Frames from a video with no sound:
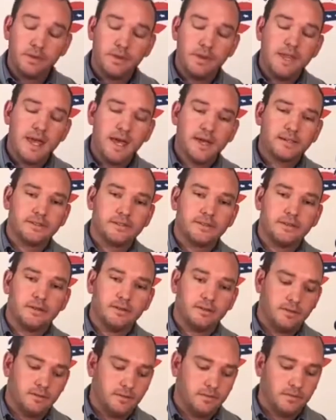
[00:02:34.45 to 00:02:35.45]
Next
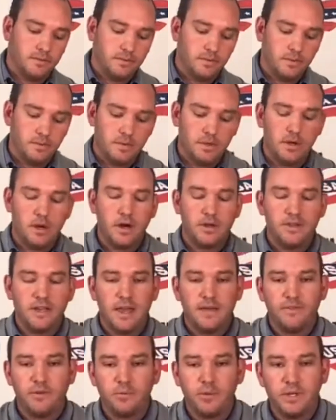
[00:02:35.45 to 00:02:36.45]
are the
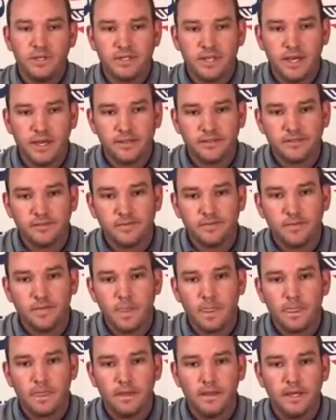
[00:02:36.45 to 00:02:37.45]
MVP tags.
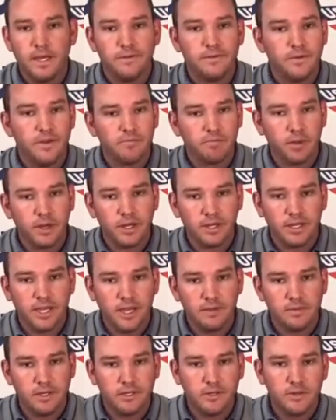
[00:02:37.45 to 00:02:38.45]
If you have played in
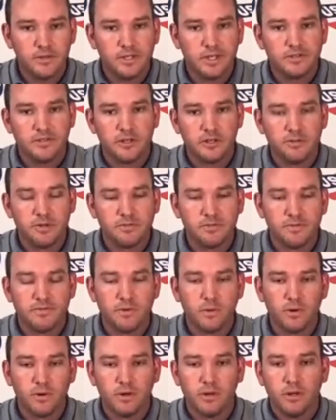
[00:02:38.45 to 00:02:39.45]
Game Day USA tournaments
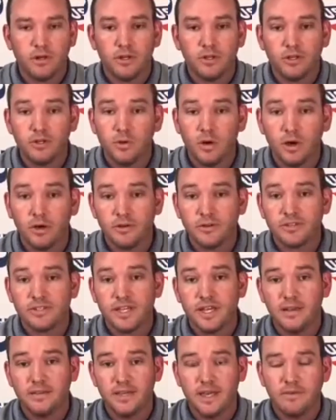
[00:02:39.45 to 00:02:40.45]
before, you
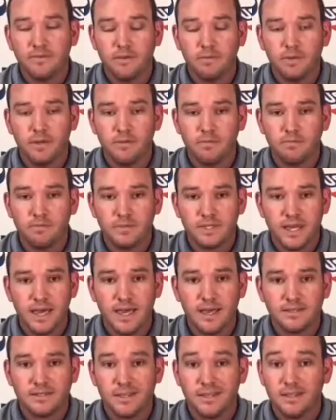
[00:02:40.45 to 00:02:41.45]
understand the MVP
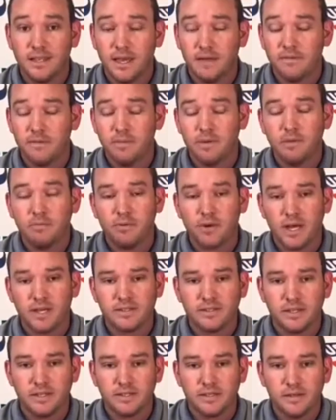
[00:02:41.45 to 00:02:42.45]
tags and the MVP
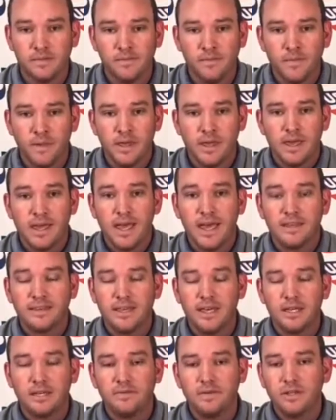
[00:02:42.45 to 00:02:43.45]
process. At
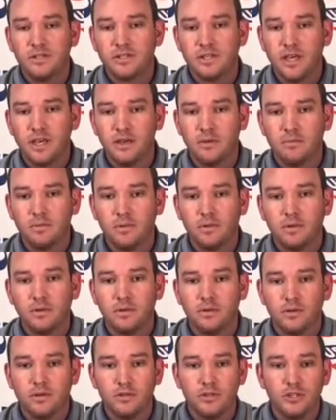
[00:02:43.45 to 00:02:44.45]
the end of each game,
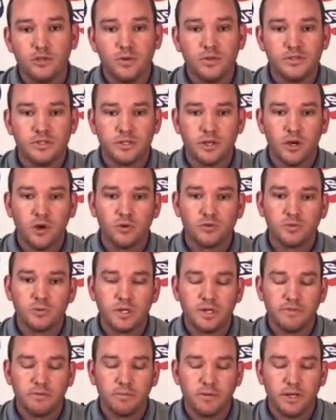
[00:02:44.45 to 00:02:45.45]
you as a coach will
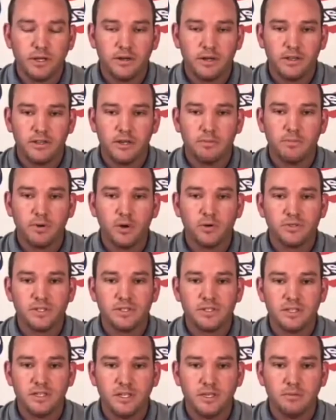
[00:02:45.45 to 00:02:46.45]
give a player on the
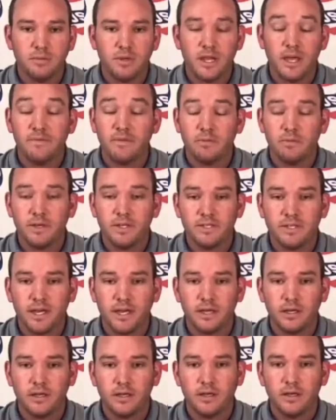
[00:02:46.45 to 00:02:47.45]
opposing team an MVP
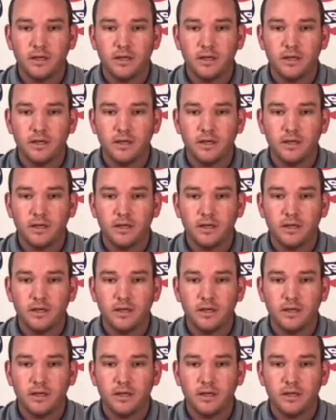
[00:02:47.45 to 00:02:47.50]
tag.